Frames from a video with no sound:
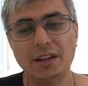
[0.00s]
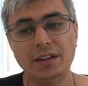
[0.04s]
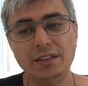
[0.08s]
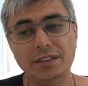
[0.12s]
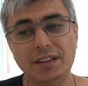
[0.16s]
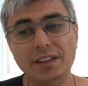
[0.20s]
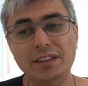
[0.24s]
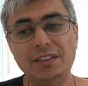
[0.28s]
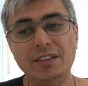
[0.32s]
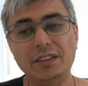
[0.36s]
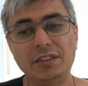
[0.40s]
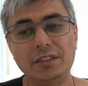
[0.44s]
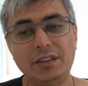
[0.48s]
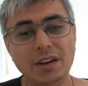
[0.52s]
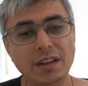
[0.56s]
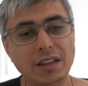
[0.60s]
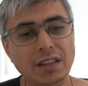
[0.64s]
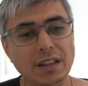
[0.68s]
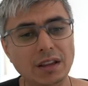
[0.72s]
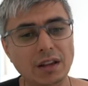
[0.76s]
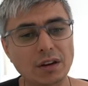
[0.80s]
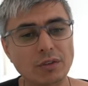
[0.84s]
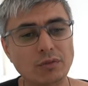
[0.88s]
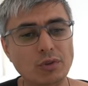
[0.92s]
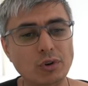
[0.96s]
This is
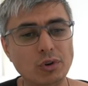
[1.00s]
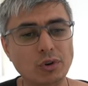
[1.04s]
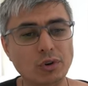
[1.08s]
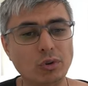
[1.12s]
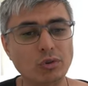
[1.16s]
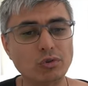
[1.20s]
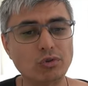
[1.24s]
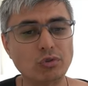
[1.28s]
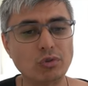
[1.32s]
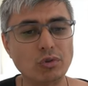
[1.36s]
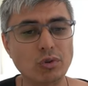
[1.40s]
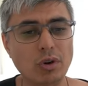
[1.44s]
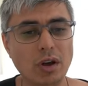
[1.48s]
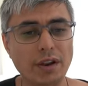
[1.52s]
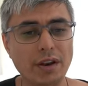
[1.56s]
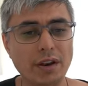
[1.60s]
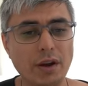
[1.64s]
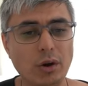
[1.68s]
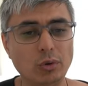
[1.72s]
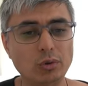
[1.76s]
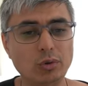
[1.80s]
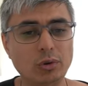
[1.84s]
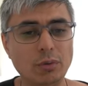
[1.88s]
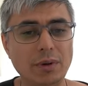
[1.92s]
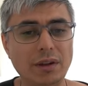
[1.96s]
critical for those who run
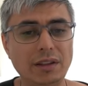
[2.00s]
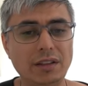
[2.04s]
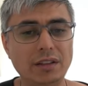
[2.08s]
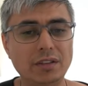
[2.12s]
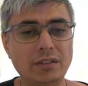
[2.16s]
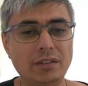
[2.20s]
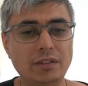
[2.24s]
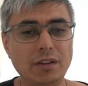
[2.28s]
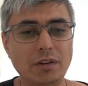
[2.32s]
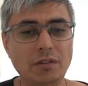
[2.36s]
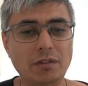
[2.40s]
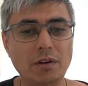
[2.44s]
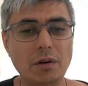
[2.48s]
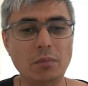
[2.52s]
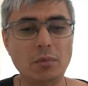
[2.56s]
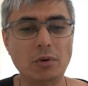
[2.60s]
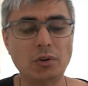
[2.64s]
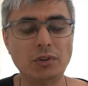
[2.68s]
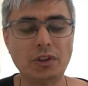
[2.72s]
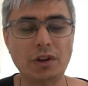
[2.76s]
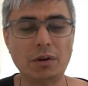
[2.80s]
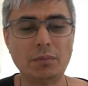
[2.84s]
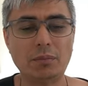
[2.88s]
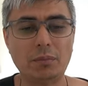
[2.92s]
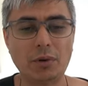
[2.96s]
automated server
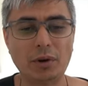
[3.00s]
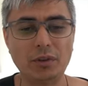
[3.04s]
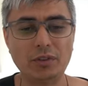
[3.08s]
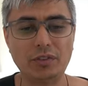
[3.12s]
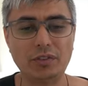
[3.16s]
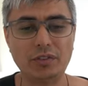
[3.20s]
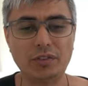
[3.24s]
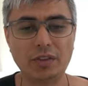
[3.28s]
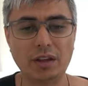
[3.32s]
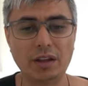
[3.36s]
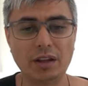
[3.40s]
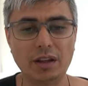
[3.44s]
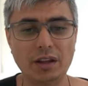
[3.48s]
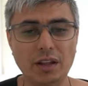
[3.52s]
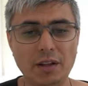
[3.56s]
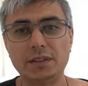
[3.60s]
model processing.